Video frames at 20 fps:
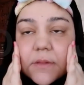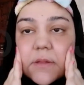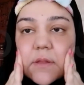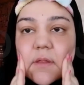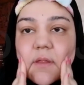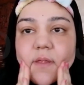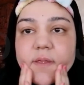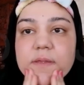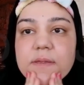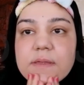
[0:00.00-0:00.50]

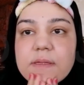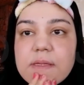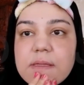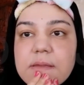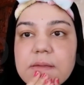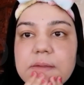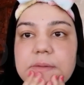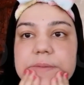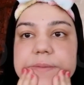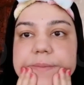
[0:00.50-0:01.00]
essence to
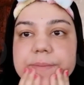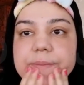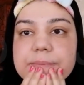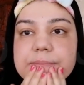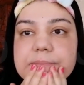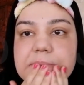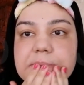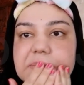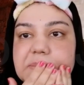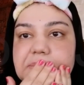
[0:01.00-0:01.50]
help
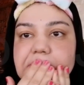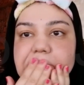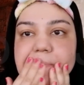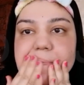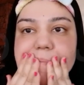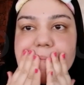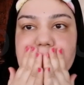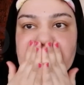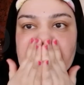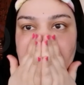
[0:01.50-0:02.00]

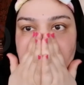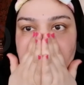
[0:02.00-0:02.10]
absorption.